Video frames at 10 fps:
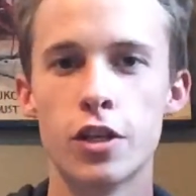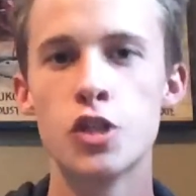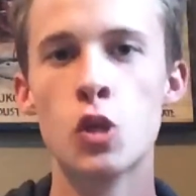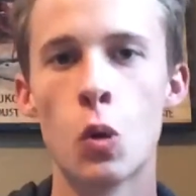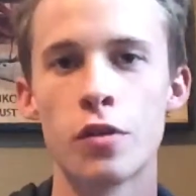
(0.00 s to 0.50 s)

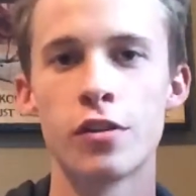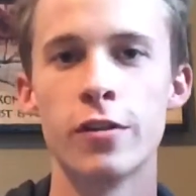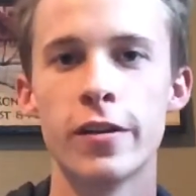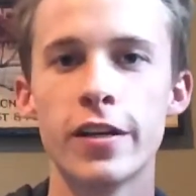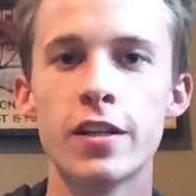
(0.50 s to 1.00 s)
short
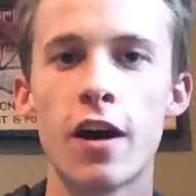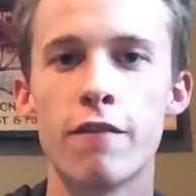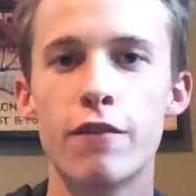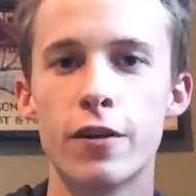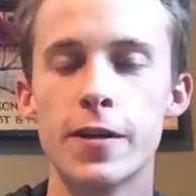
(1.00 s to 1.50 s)
theory,
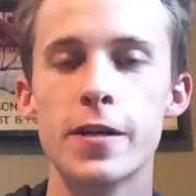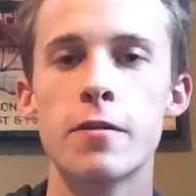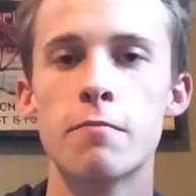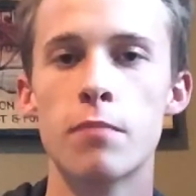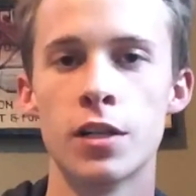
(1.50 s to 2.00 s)
not very
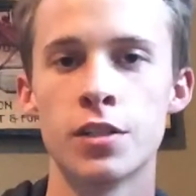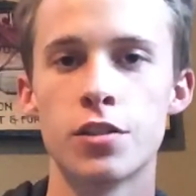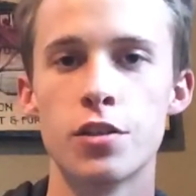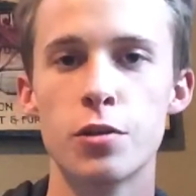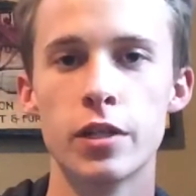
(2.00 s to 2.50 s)
much
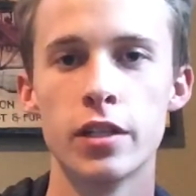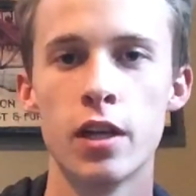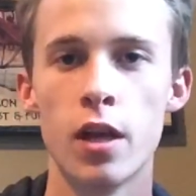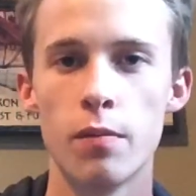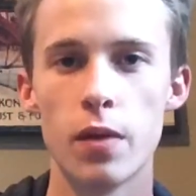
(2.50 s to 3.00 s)
to it.
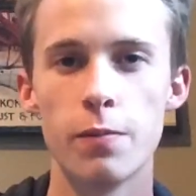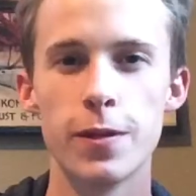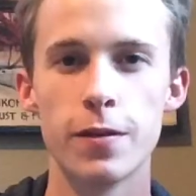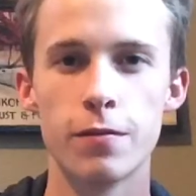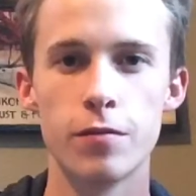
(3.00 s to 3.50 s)

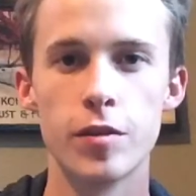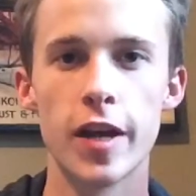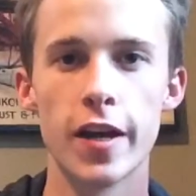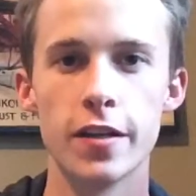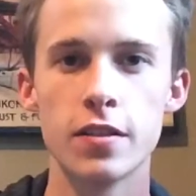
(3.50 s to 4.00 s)
Maybe if you
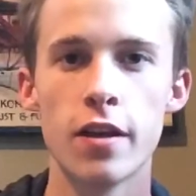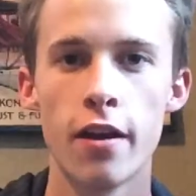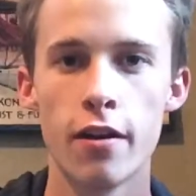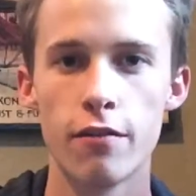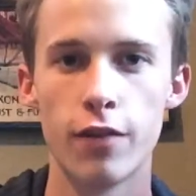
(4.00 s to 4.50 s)
guys
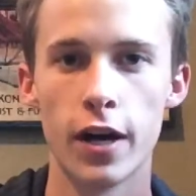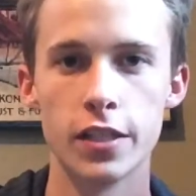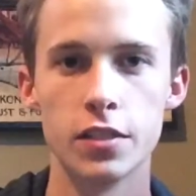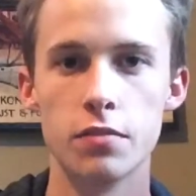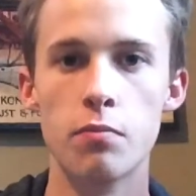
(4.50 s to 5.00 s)

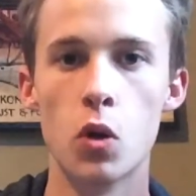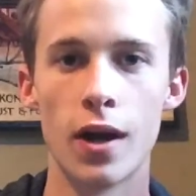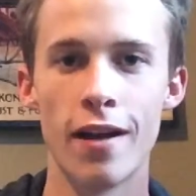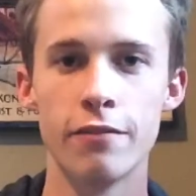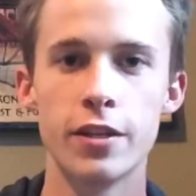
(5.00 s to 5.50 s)
find more
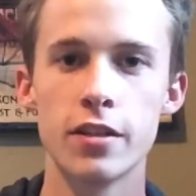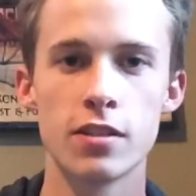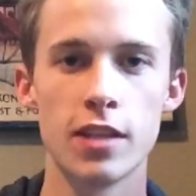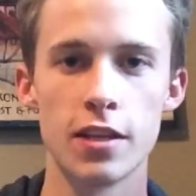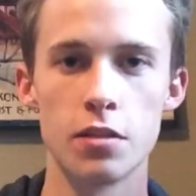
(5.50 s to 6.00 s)
evidence
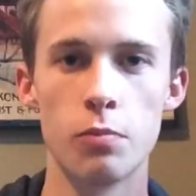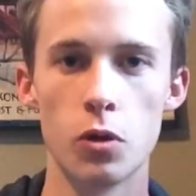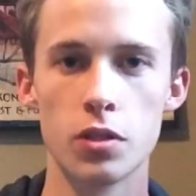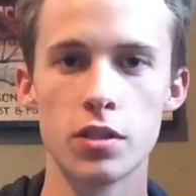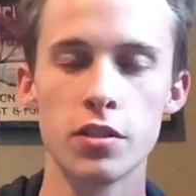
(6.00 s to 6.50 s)
that
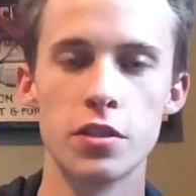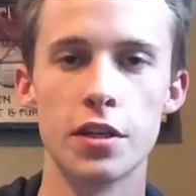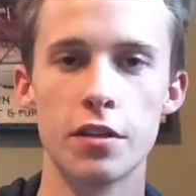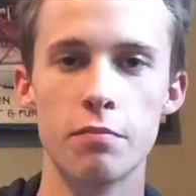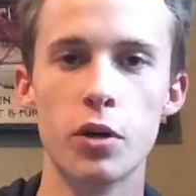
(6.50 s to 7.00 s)
supports this, you
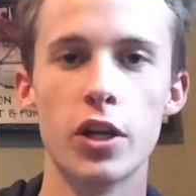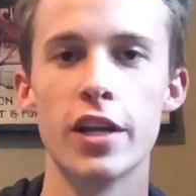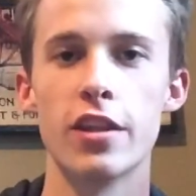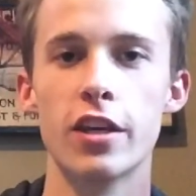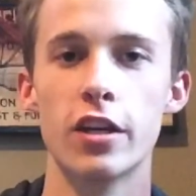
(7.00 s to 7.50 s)
can put it
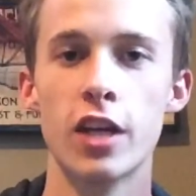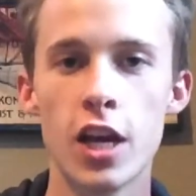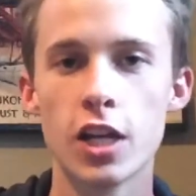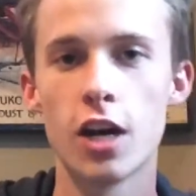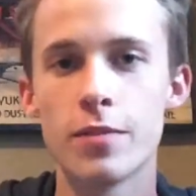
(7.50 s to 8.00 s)
in the
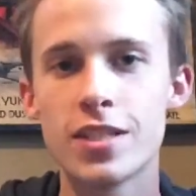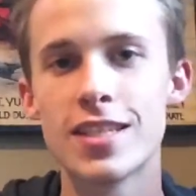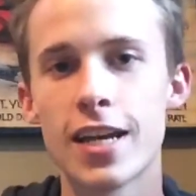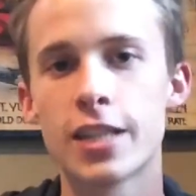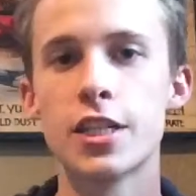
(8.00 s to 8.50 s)
comments
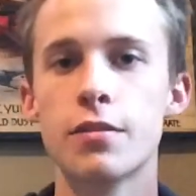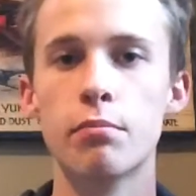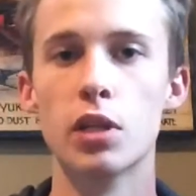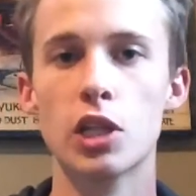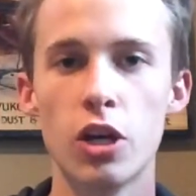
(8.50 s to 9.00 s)
section
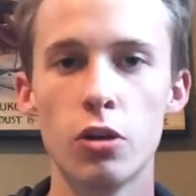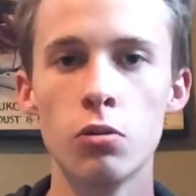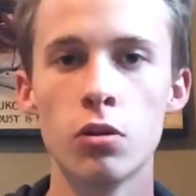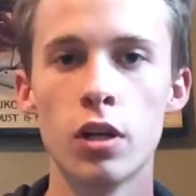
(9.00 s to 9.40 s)
below.